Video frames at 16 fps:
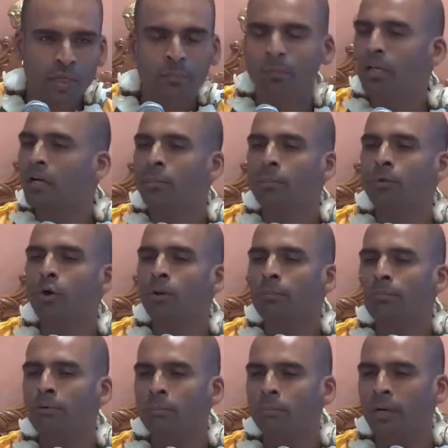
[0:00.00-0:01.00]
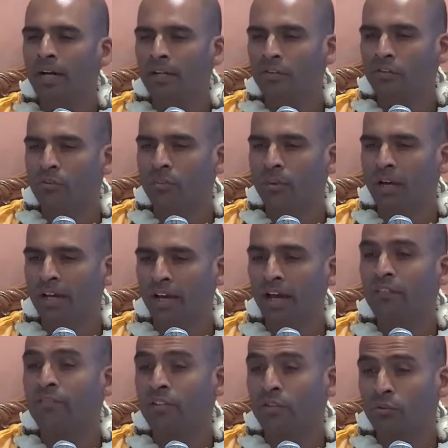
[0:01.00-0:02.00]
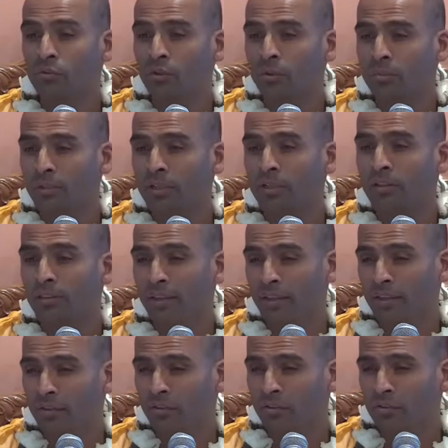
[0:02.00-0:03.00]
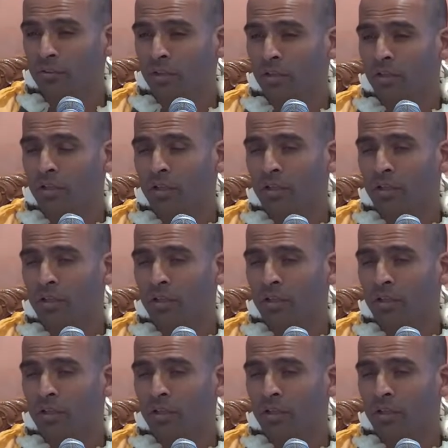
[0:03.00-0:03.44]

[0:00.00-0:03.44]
become compromised by having so many things.